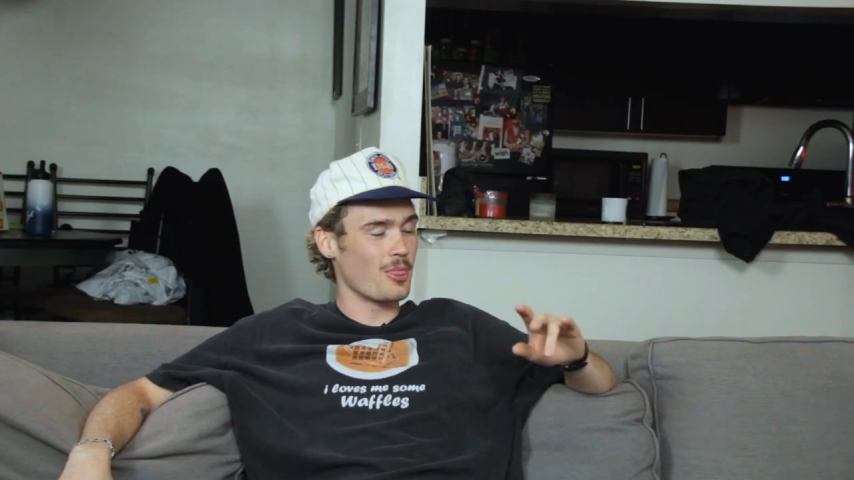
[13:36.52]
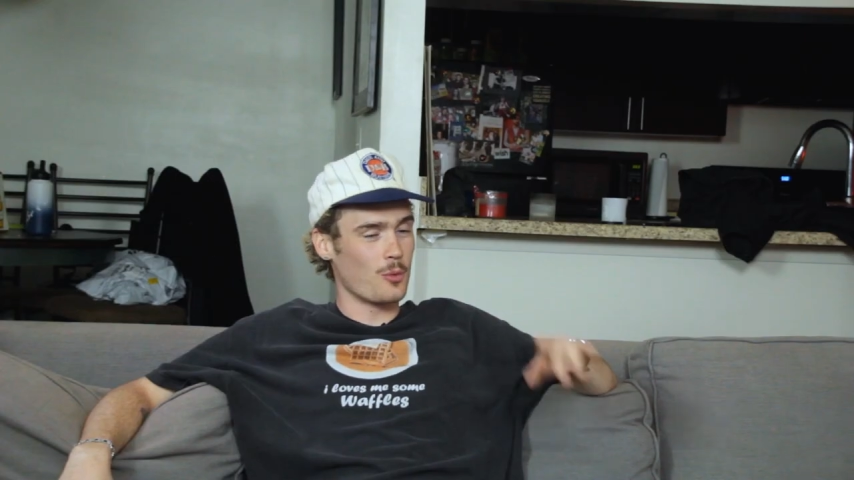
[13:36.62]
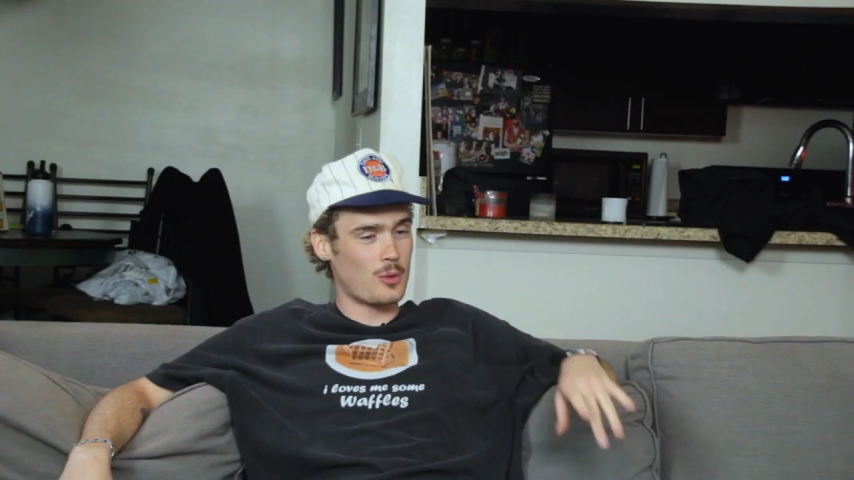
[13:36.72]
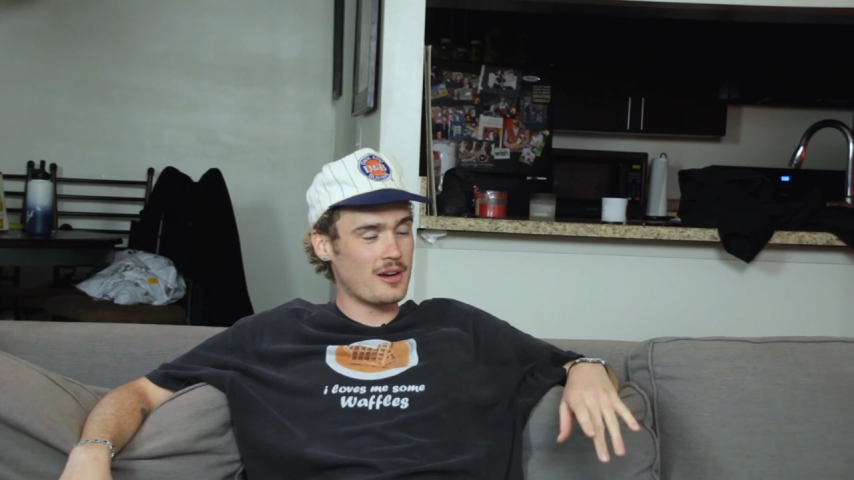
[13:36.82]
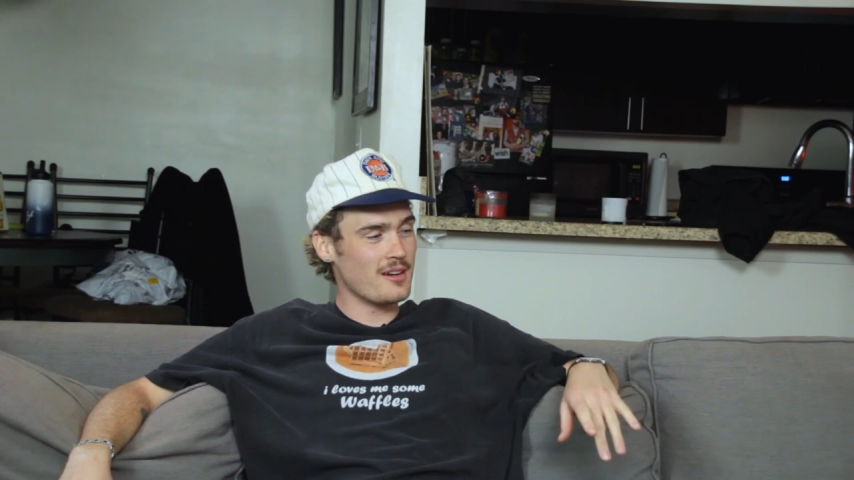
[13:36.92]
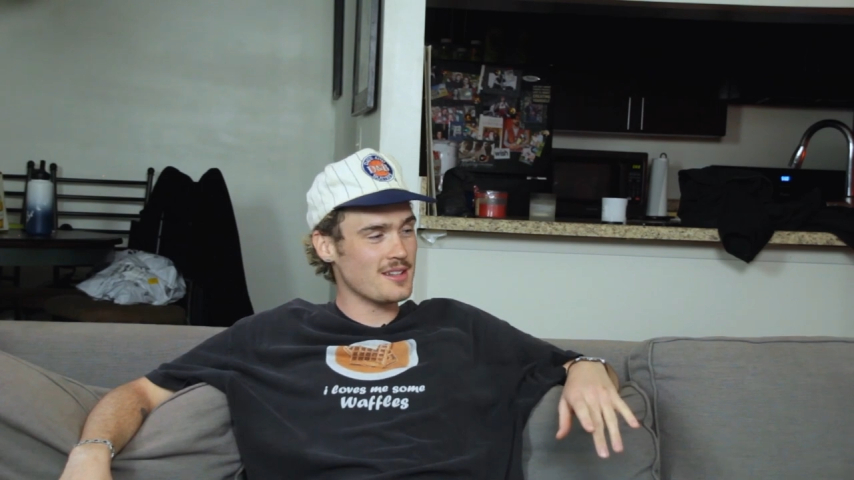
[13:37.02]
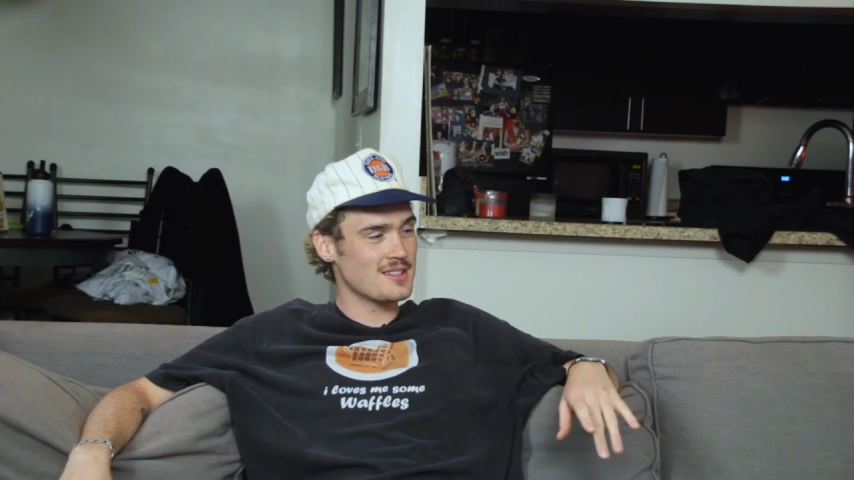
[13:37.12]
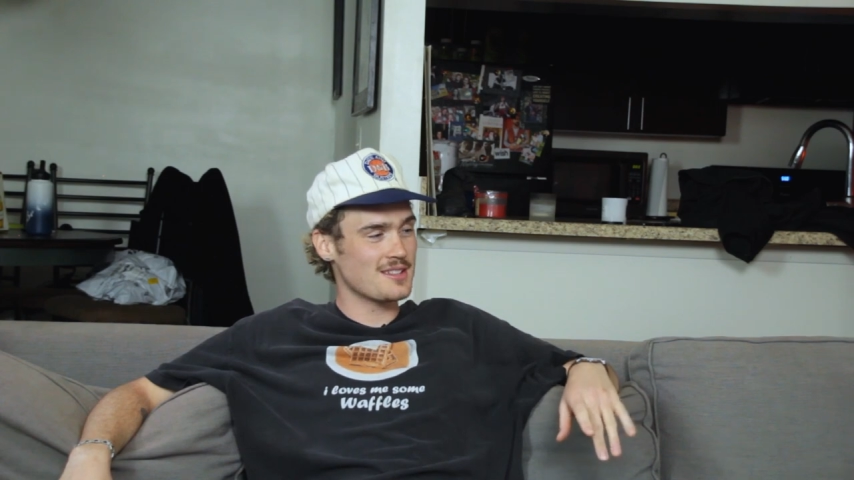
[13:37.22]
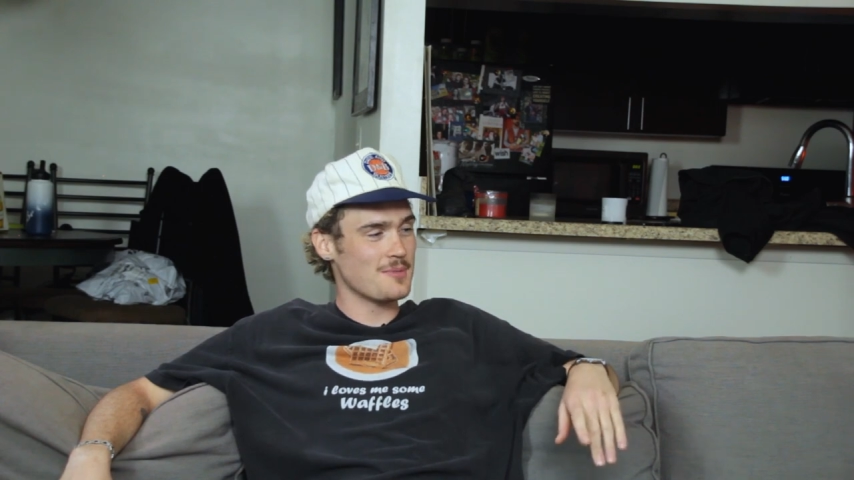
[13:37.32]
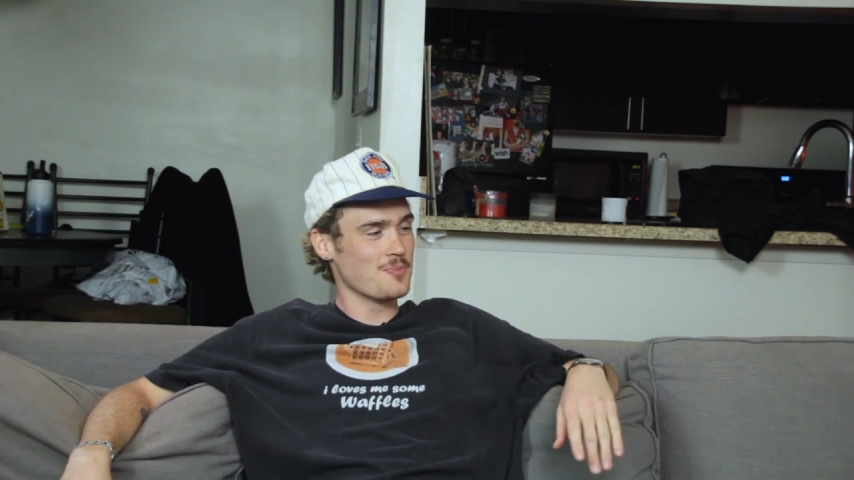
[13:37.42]
the
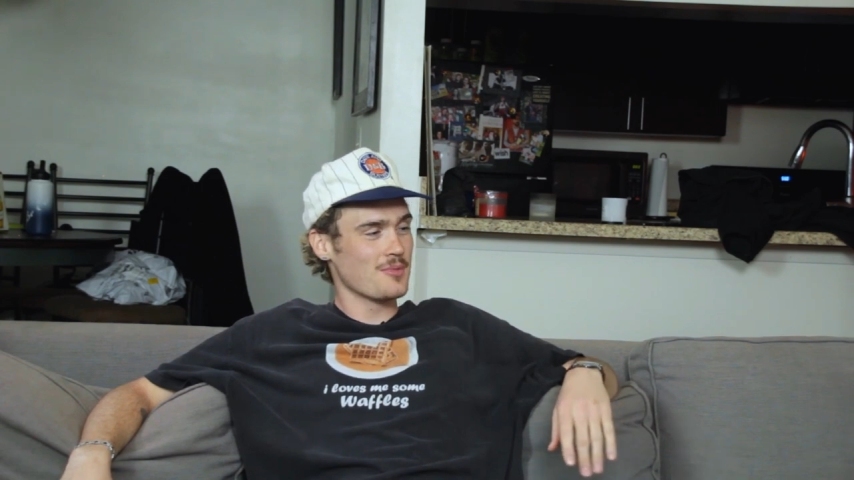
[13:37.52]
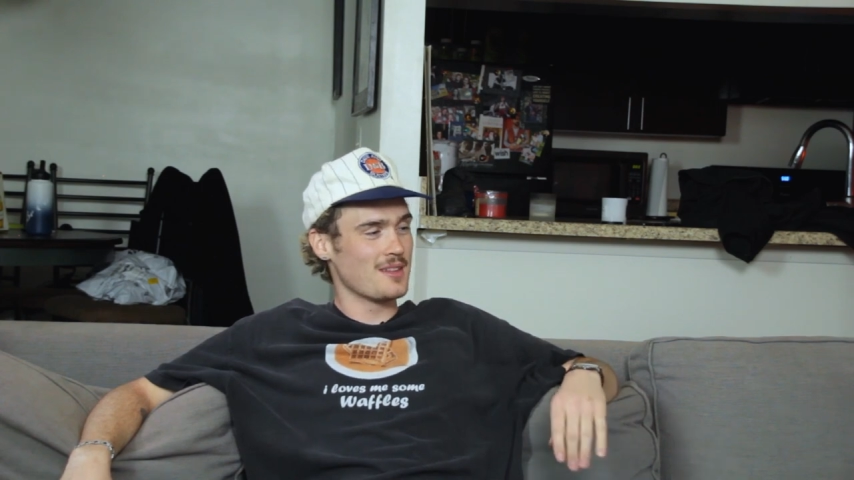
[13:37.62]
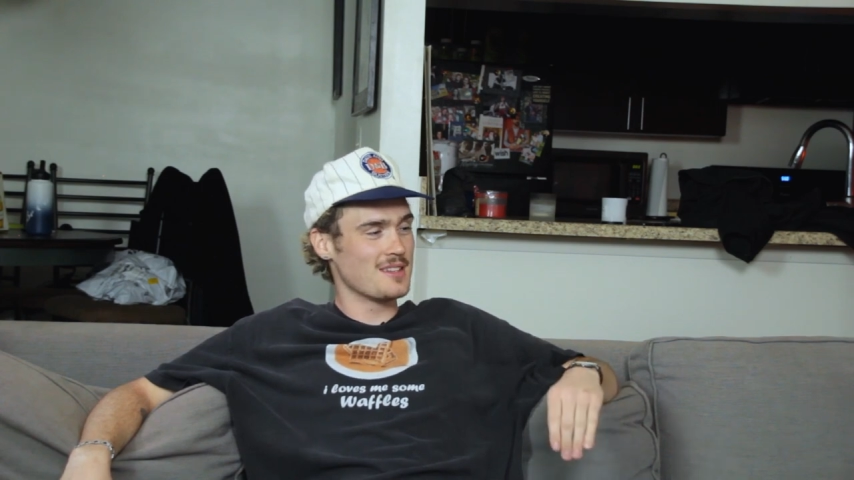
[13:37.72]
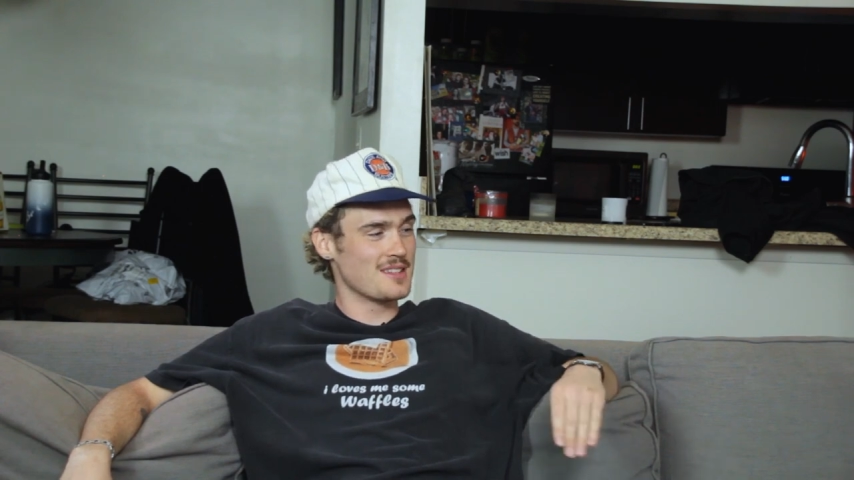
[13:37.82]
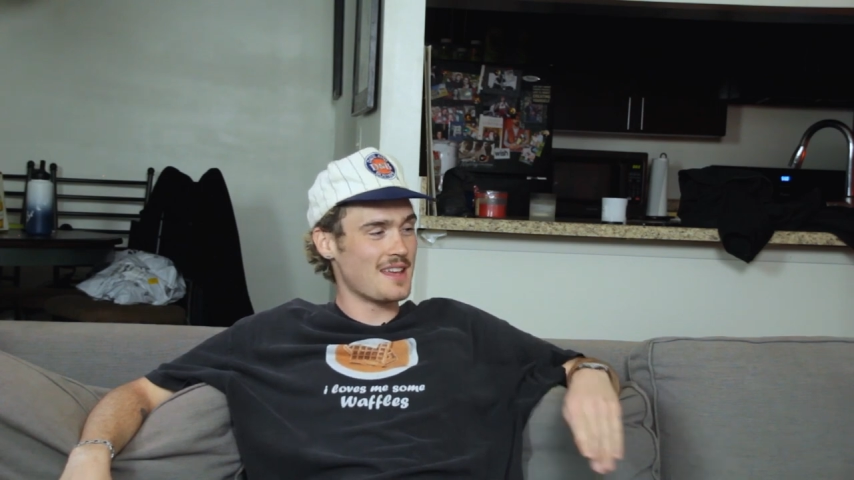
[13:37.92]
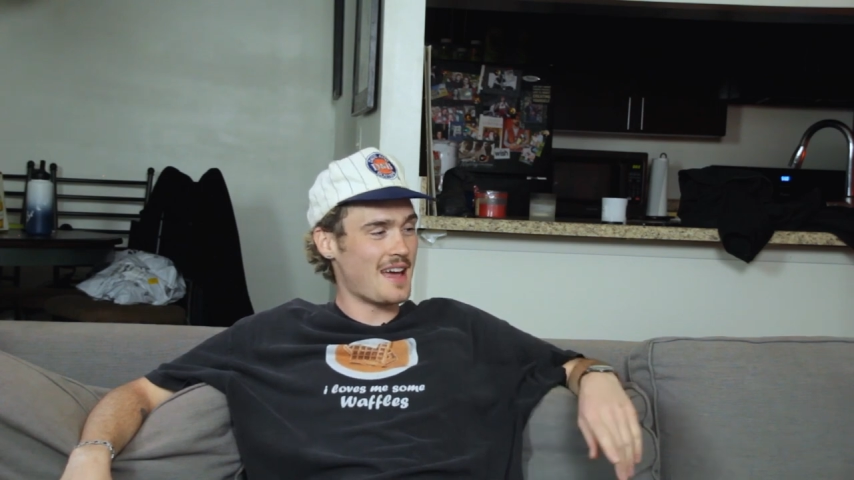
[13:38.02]
weirdest is